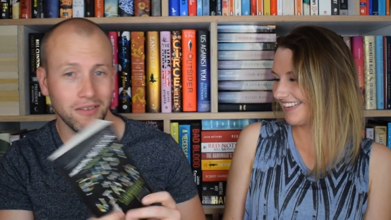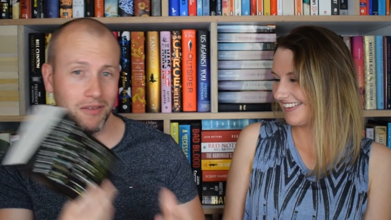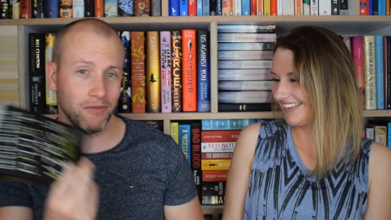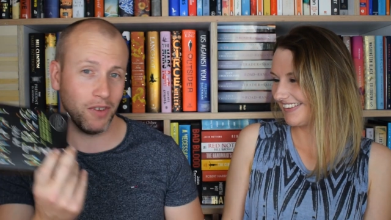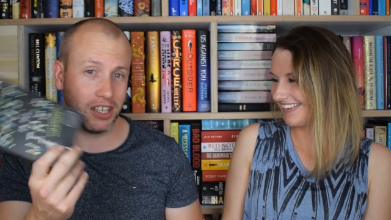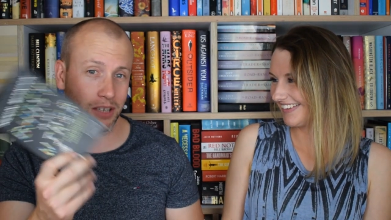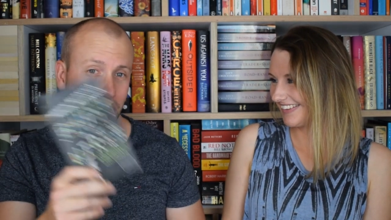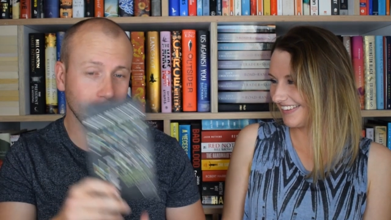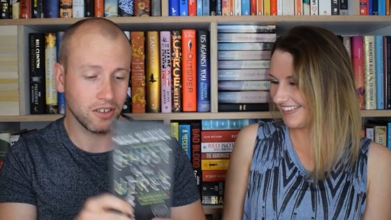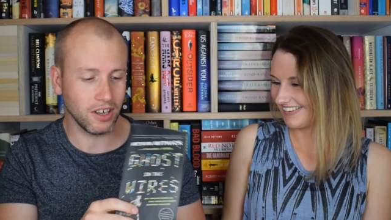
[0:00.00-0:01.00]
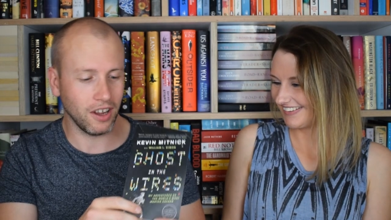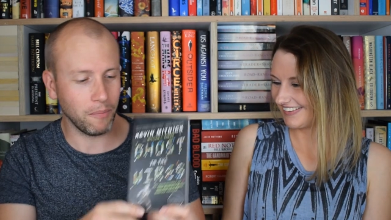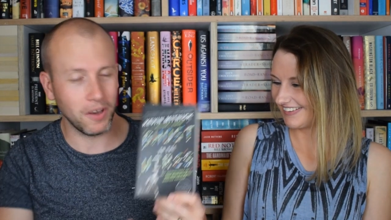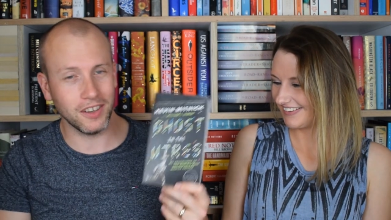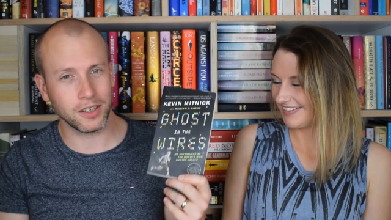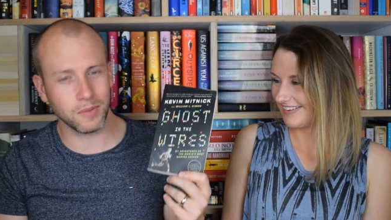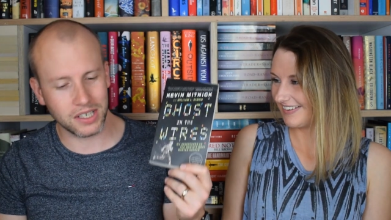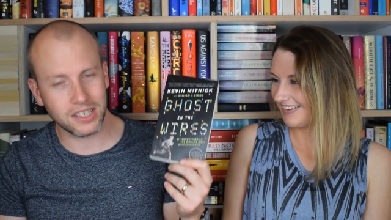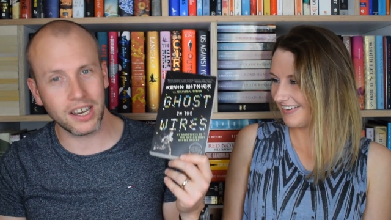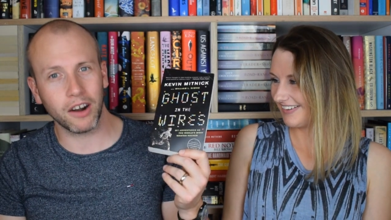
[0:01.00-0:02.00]
Speaker 1: to finish this book because I've been,
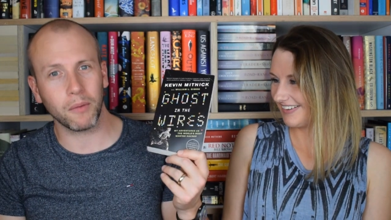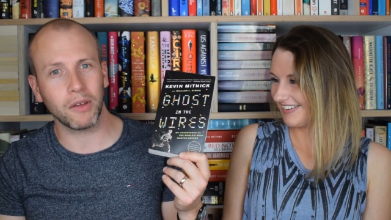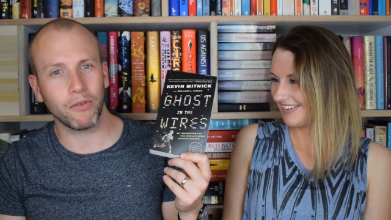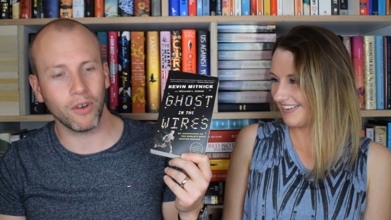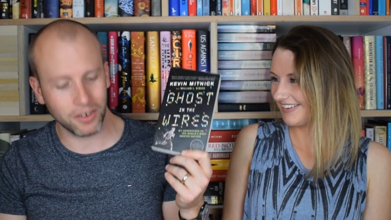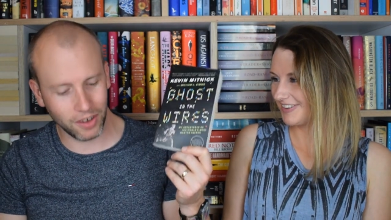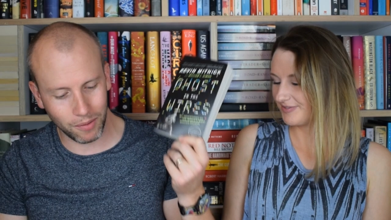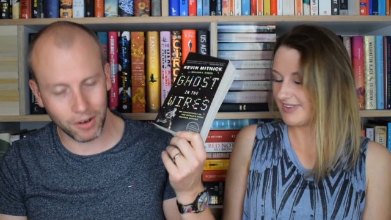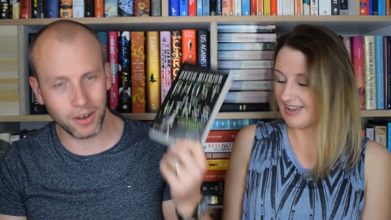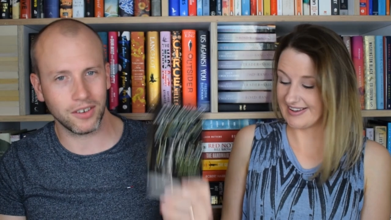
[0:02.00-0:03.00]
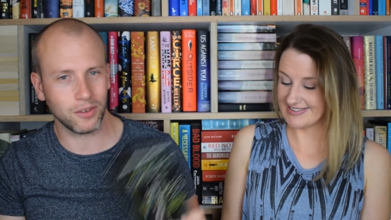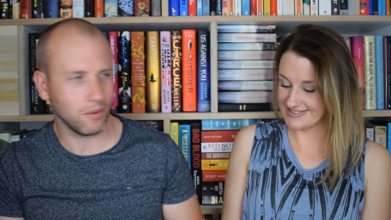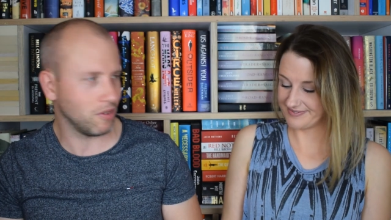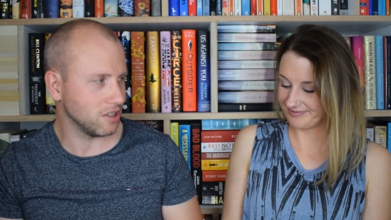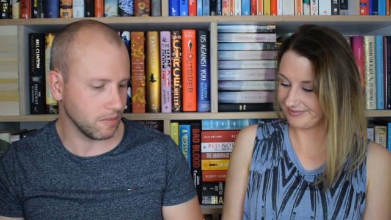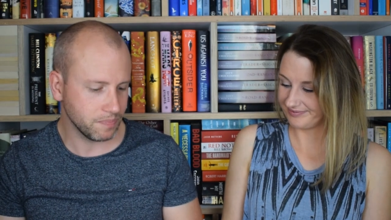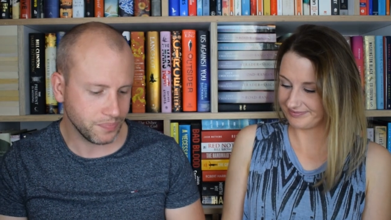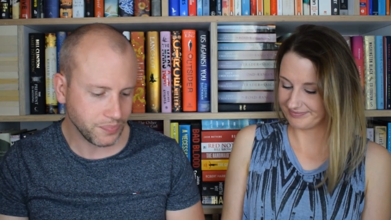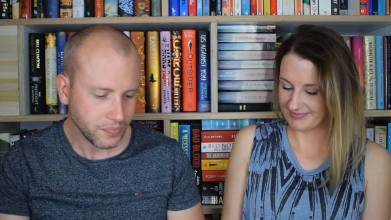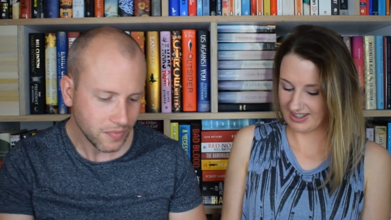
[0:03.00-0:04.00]
been staring at me for a long time and it I has. just want to finish it.
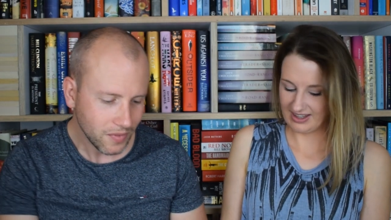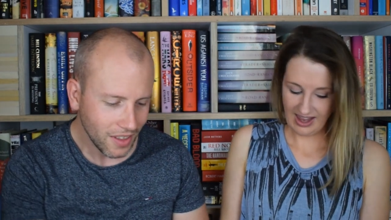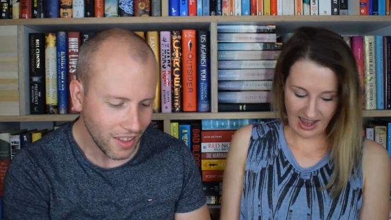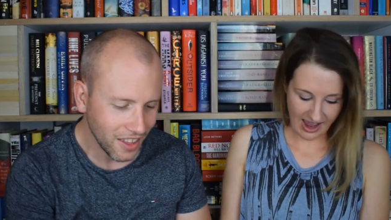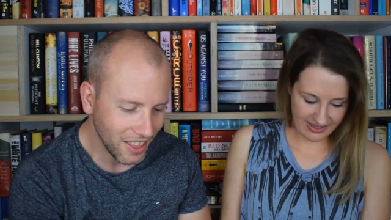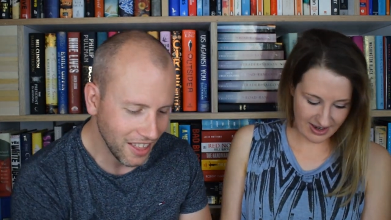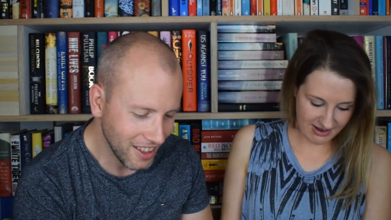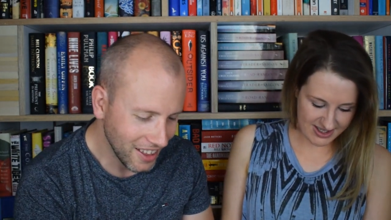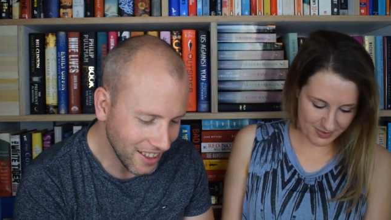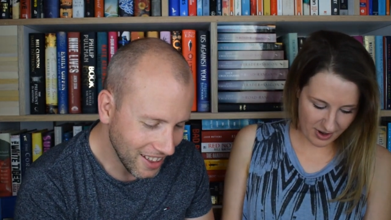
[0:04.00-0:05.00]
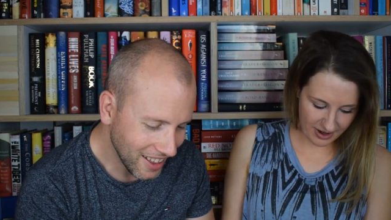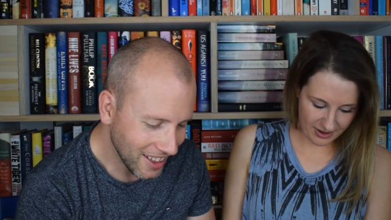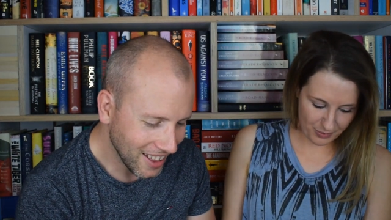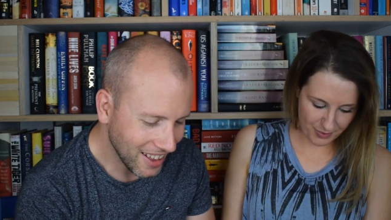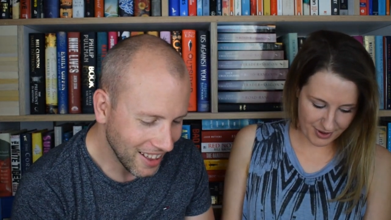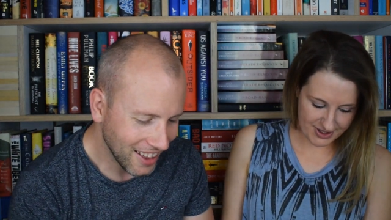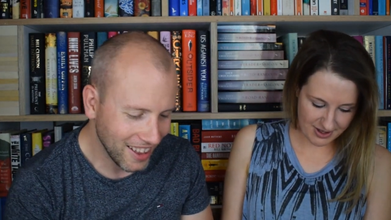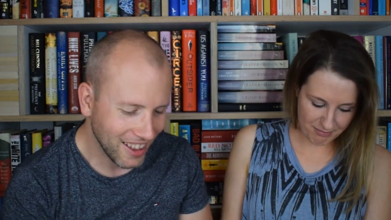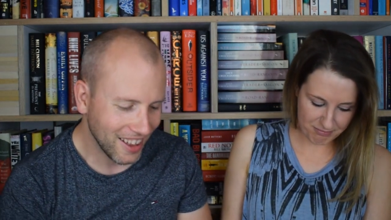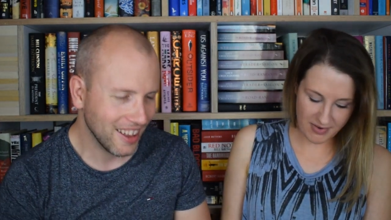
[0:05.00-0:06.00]
Speaker 2: And the last one
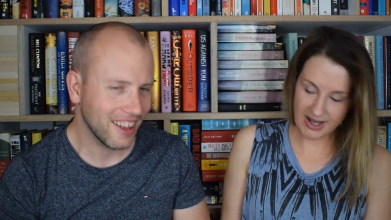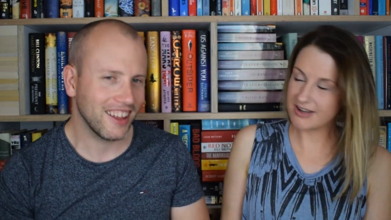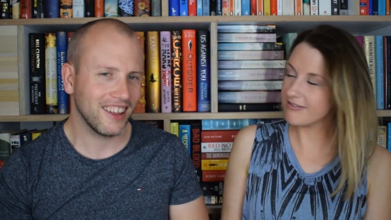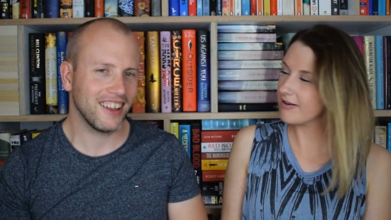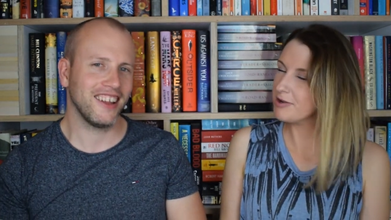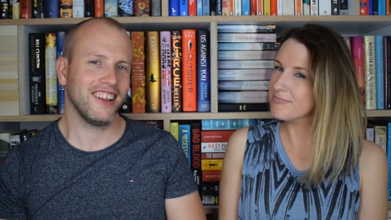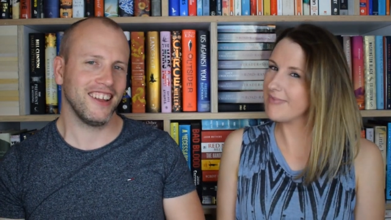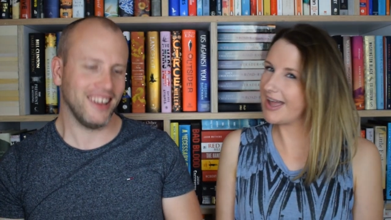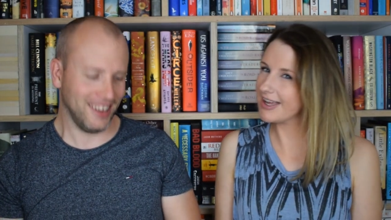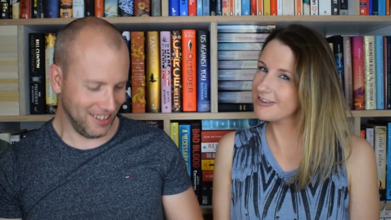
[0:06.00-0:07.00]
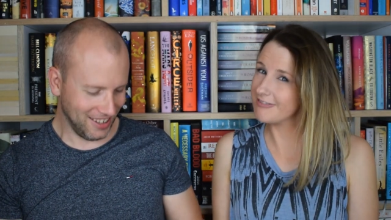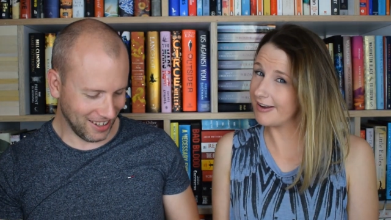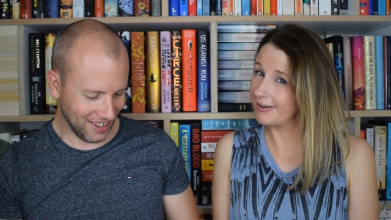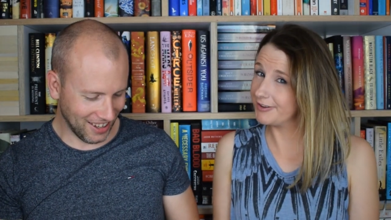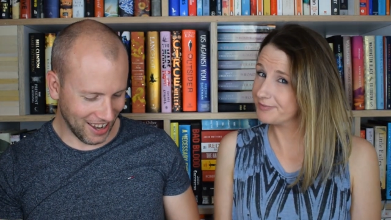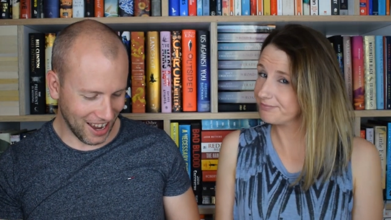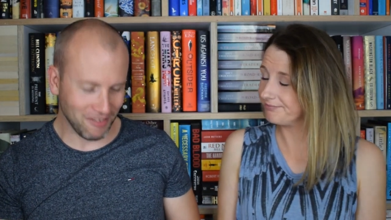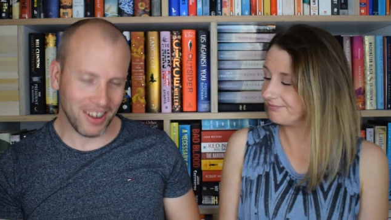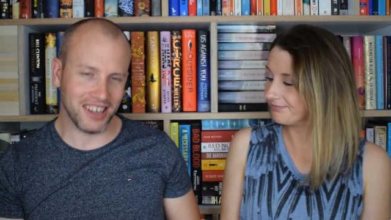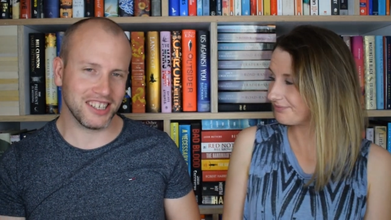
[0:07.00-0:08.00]
was micro macro.
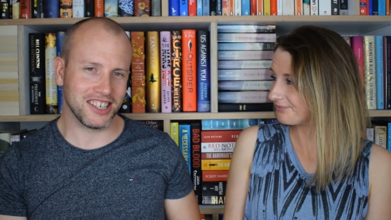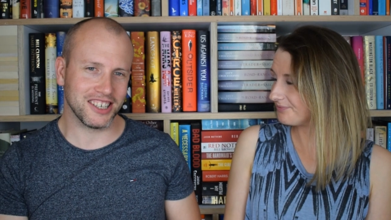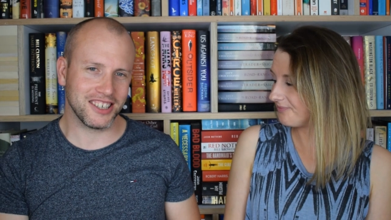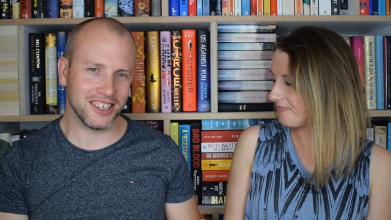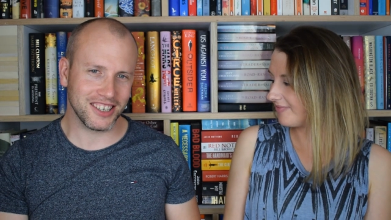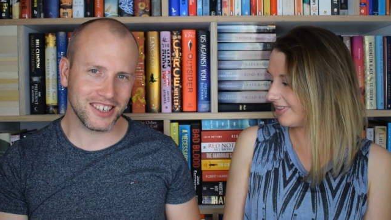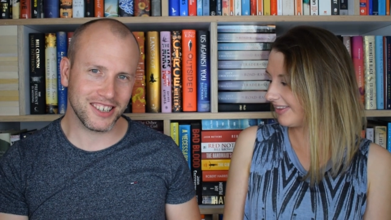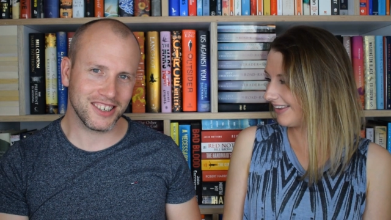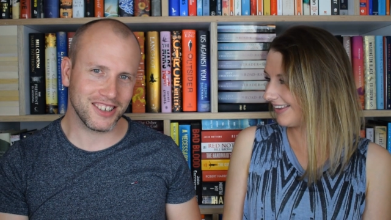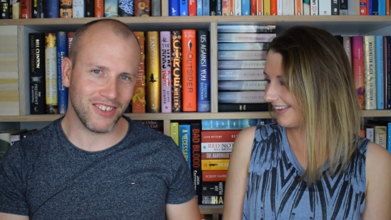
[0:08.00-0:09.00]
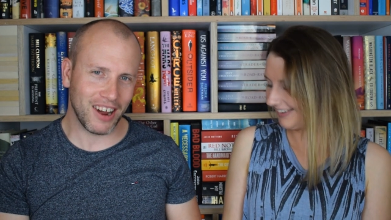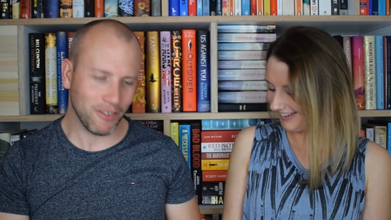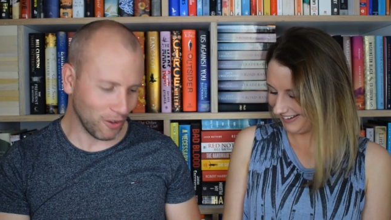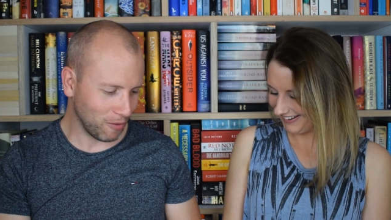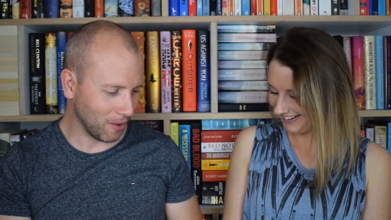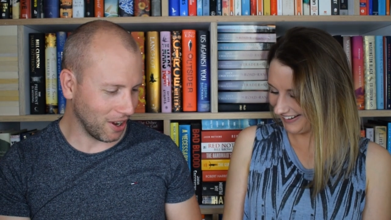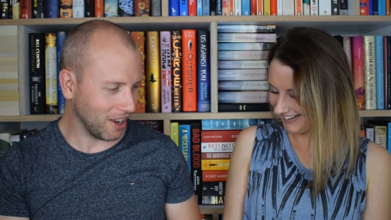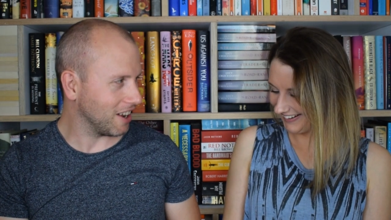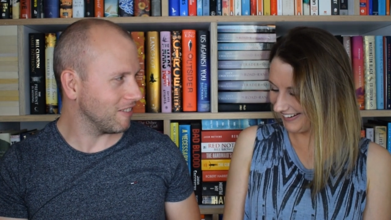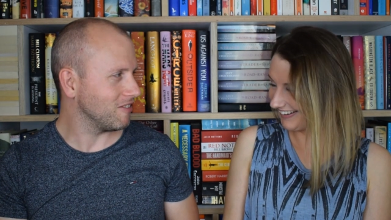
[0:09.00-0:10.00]
Speaker 1: Yeah, and just to to round off
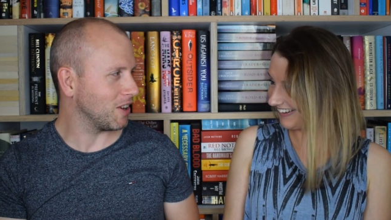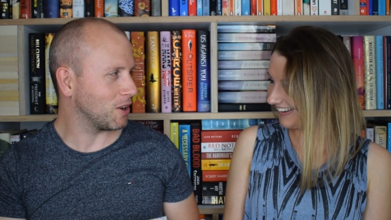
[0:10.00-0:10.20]
my my